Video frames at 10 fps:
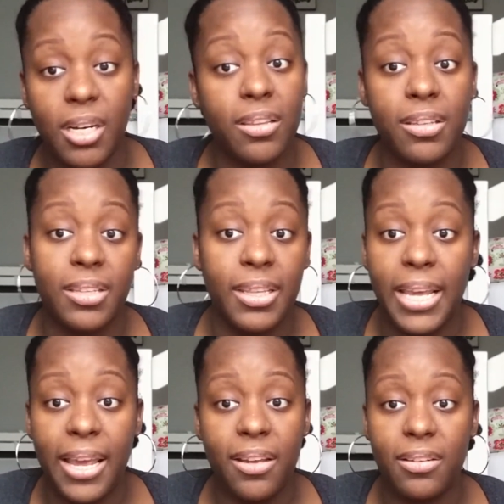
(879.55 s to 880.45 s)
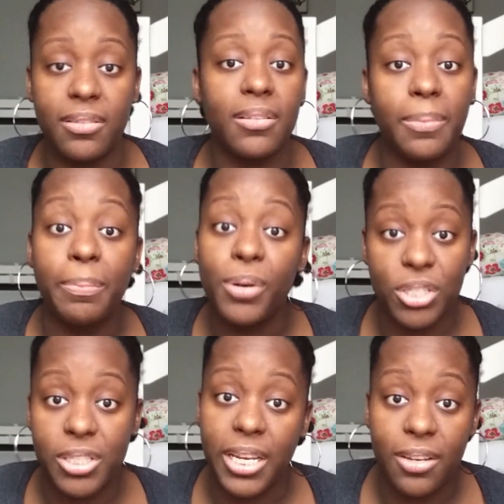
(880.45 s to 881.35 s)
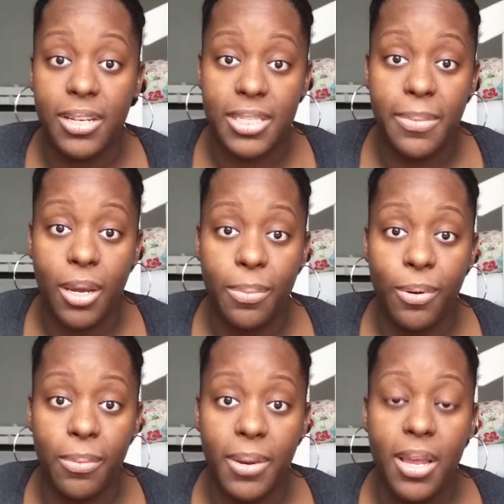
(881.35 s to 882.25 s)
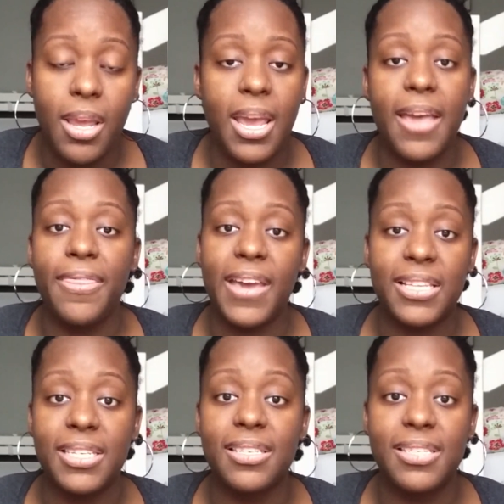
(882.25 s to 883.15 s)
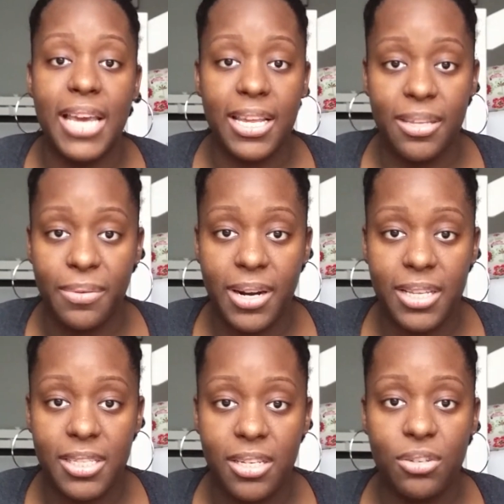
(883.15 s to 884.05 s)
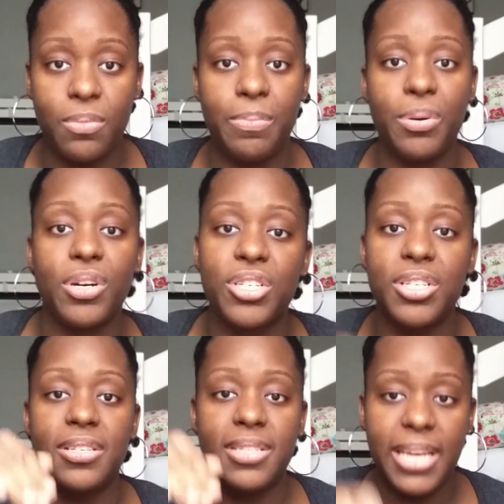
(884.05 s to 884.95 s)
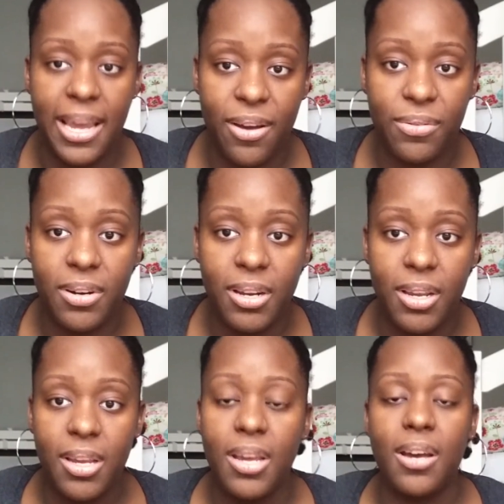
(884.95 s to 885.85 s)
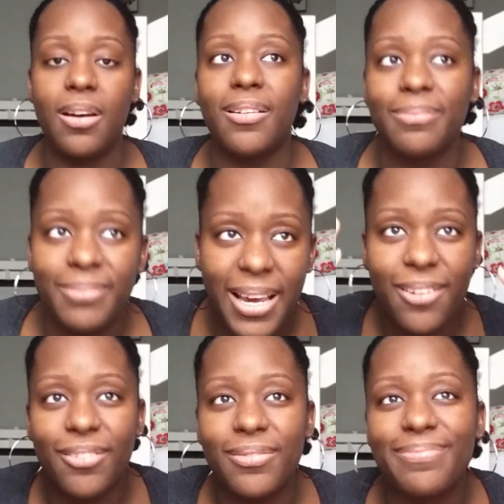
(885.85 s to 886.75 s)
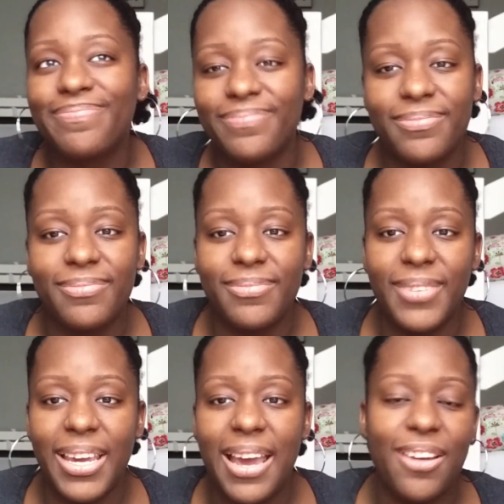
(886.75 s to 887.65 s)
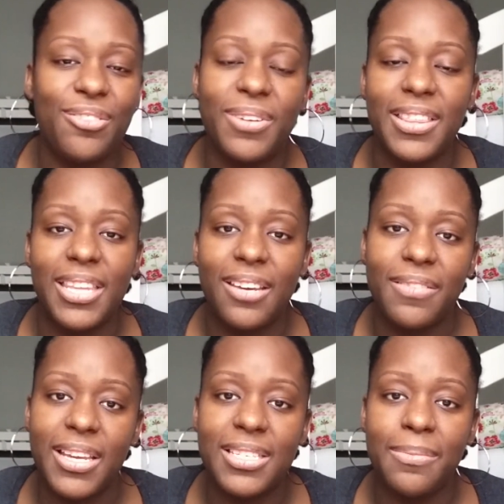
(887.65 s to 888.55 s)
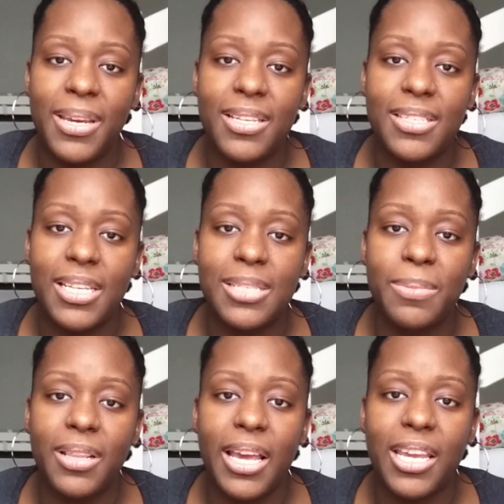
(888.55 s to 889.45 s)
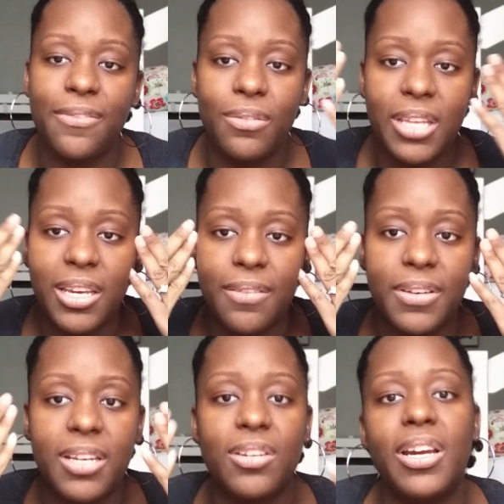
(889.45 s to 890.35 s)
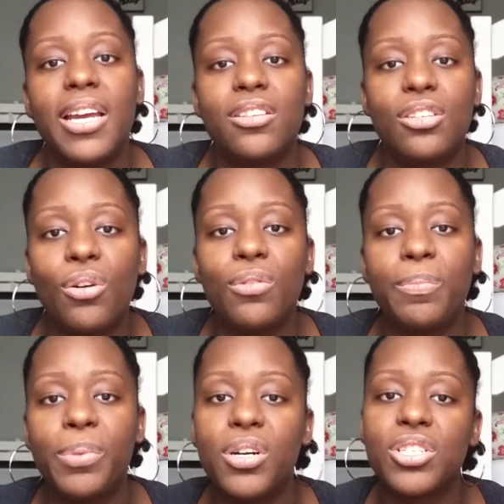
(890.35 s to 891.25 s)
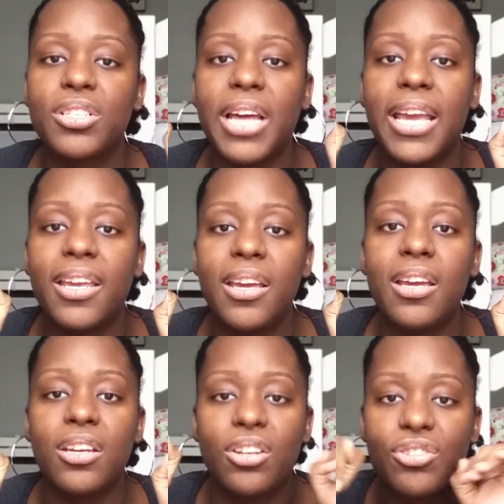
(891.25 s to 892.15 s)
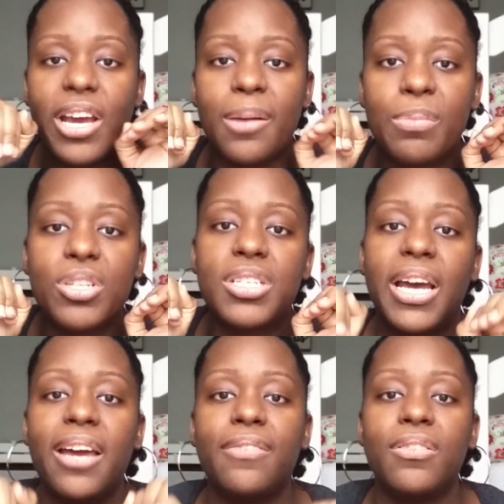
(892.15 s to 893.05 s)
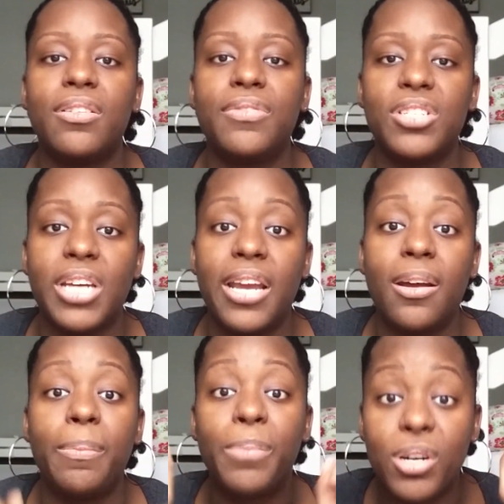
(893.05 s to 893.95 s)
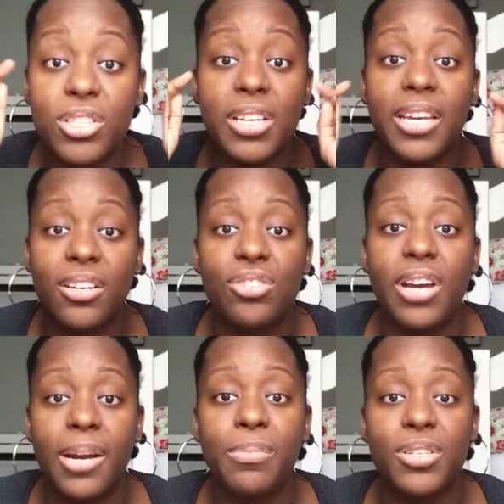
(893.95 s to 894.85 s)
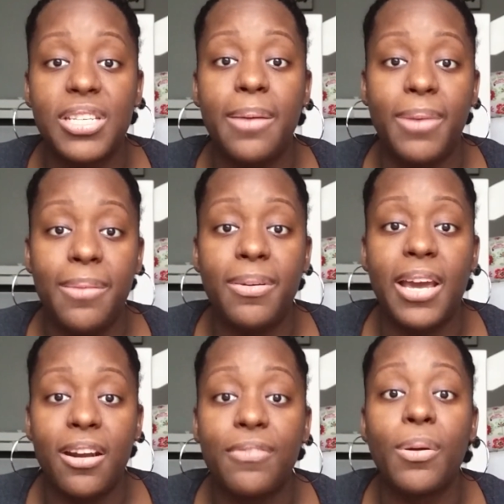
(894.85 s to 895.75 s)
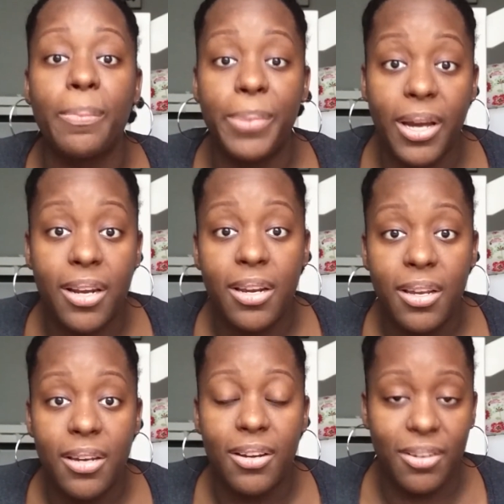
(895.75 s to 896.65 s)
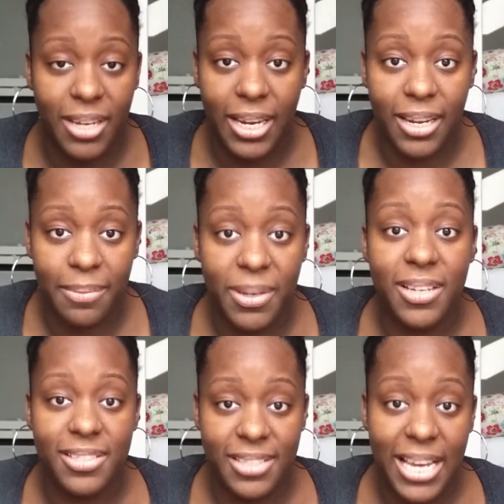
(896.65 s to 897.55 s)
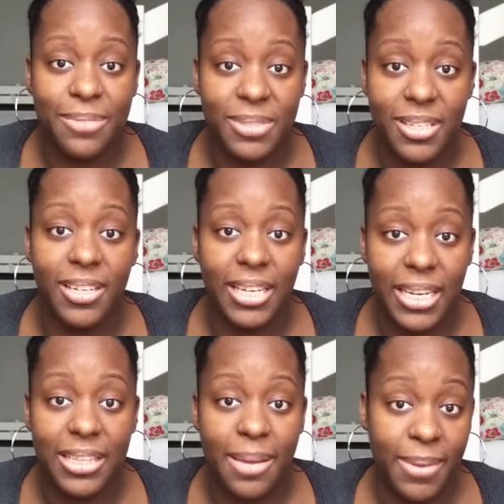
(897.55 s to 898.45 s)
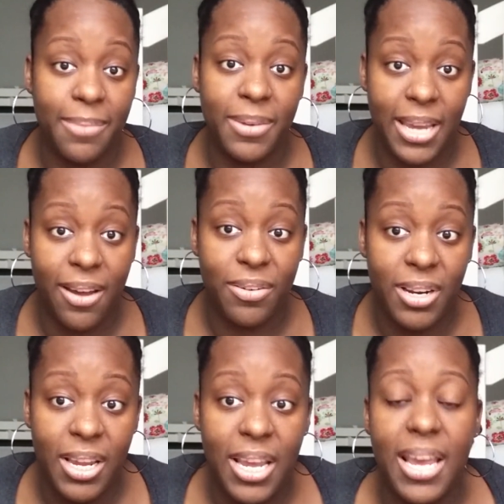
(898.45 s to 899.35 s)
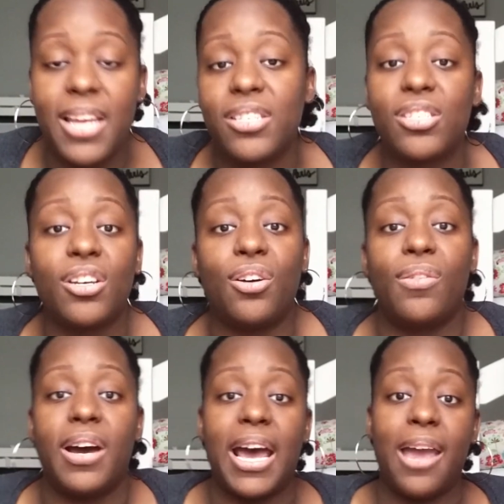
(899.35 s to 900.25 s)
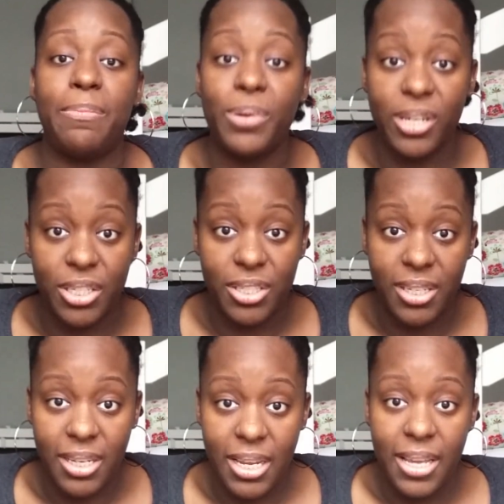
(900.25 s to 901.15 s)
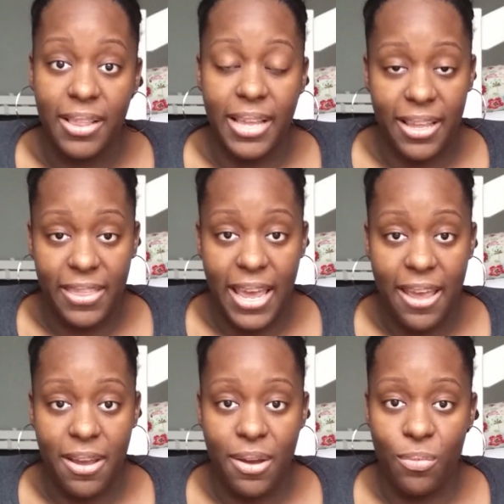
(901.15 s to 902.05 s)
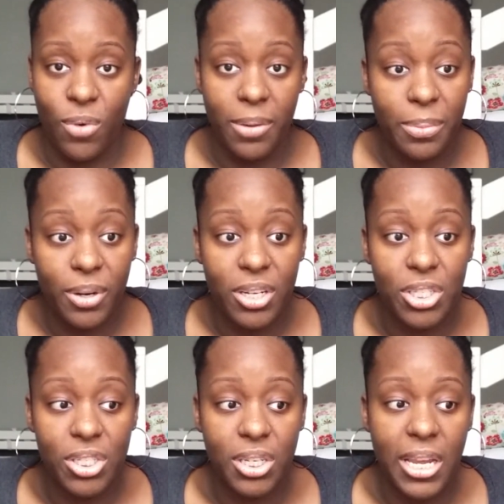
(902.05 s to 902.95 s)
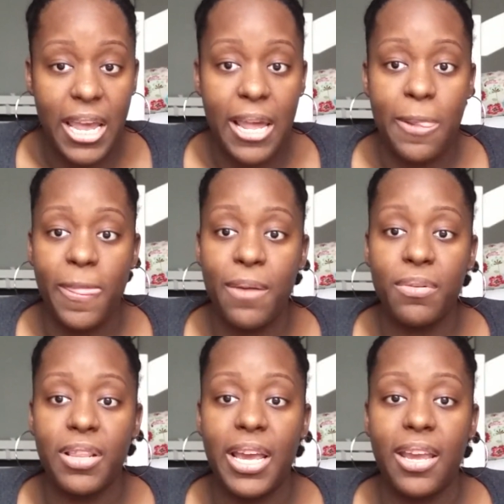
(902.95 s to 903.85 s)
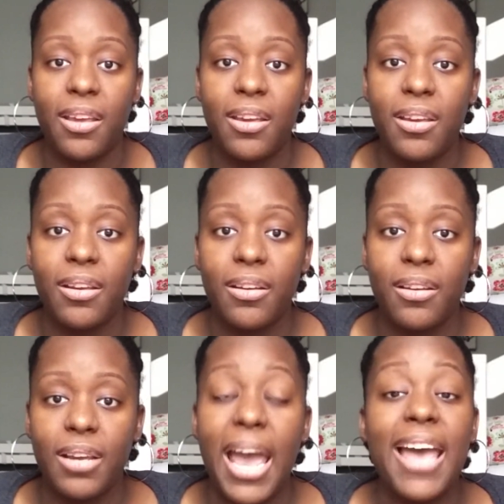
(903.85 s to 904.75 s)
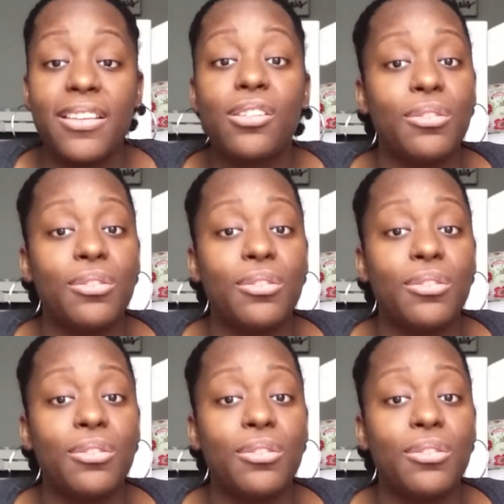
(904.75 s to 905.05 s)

other than that, push like you need to make a poop. And that's exactly what I did. You push down. I don't know how you can think of that to make sense, but like, if you think of it in your head, don't push like you're trying to push it out of your vagina. Push like you're trying to push that baby out of your butt, okay? Because that's what's going to get that baby out. And so I pushed like that one push, and they were like, I had to